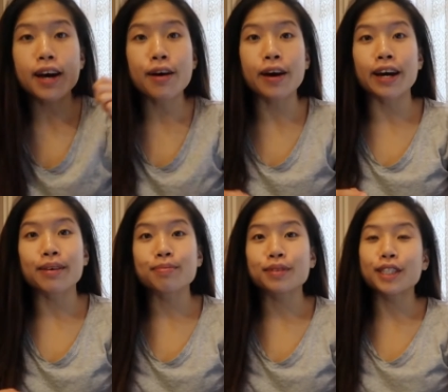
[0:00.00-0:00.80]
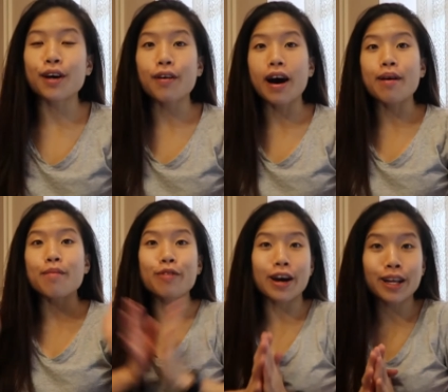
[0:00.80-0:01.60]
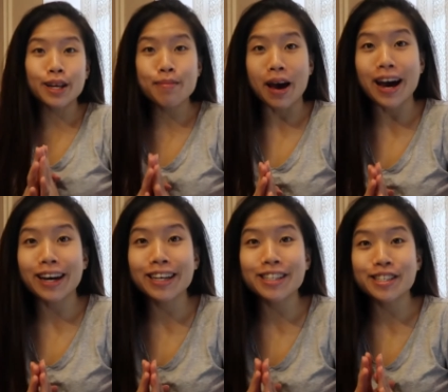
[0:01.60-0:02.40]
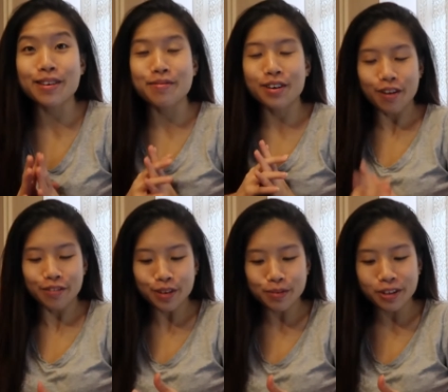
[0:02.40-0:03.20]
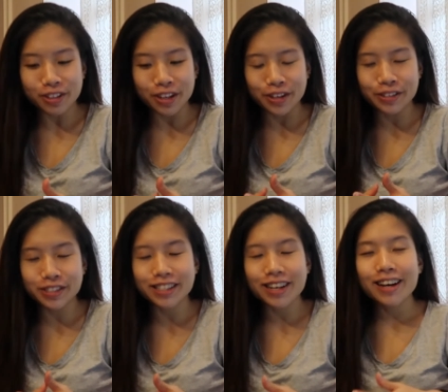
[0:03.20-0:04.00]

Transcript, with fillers: Okay, so I'm finally back in some comfortable clothes.